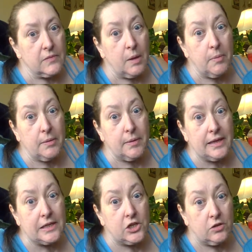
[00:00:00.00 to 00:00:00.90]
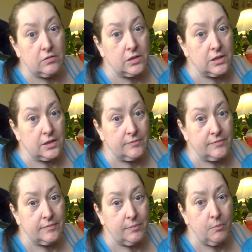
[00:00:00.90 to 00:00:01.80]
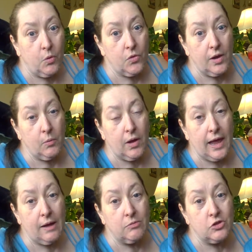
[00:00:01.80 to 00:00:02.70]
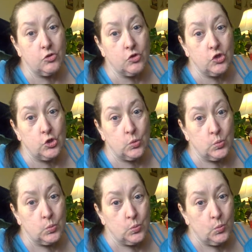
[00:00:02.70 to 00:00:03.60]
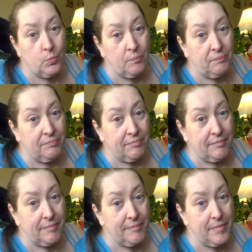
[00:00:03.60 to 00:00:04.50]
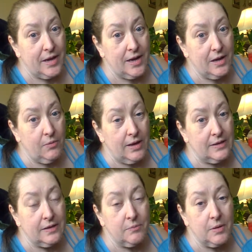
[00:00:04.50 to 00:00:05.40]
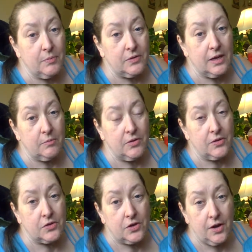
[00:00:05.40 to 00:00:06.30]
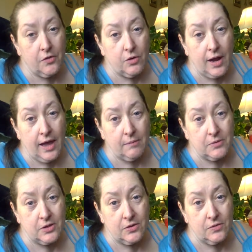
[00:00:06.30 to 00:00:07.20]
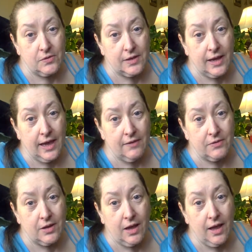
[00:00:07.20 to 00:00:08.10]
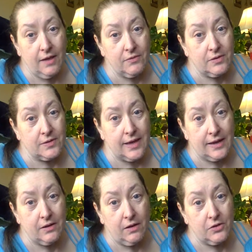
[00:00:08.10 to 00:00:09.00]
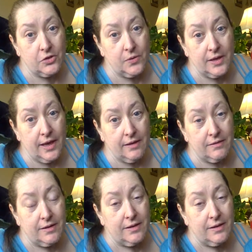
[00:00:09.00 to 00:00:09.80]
Big chunks. More than what I was used to. But anyway, some people tell me there's another app to use, and I haven't signed on to it yet.